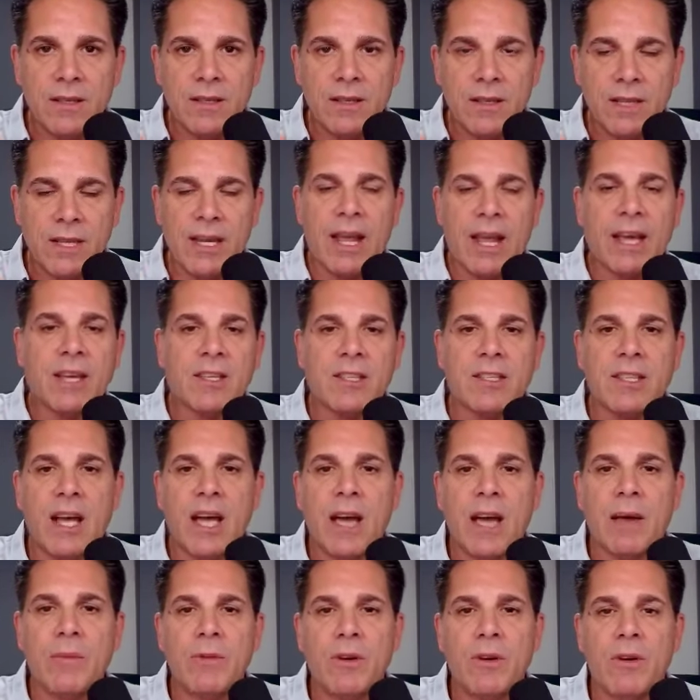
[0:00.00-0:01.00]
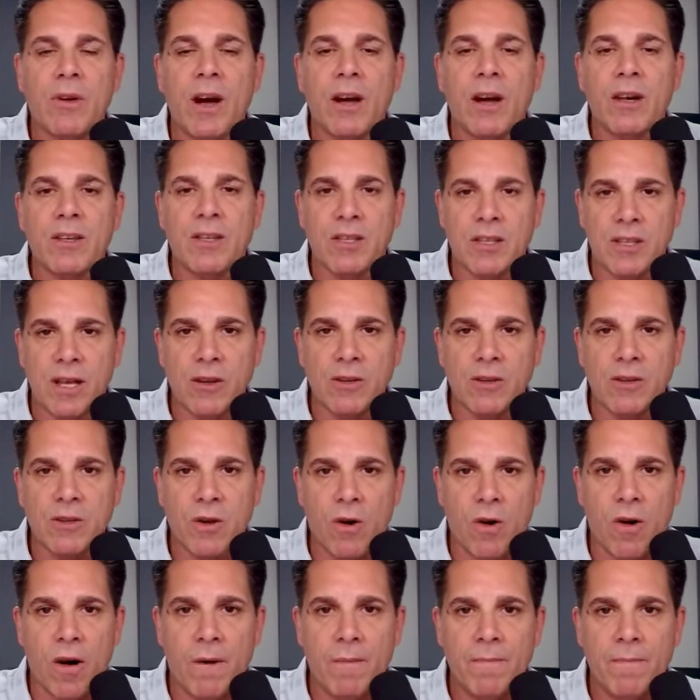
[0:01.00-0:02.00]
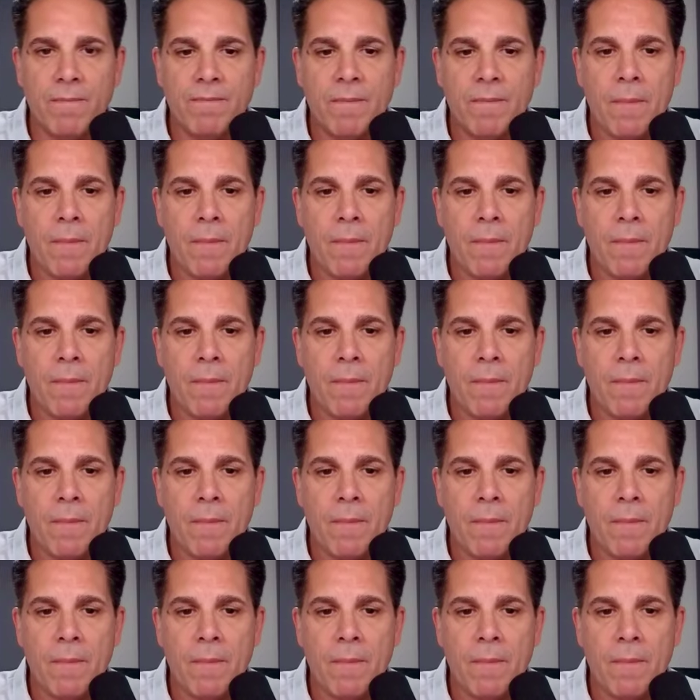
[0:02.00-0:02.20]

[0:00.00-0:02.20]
the next time you're on a sales call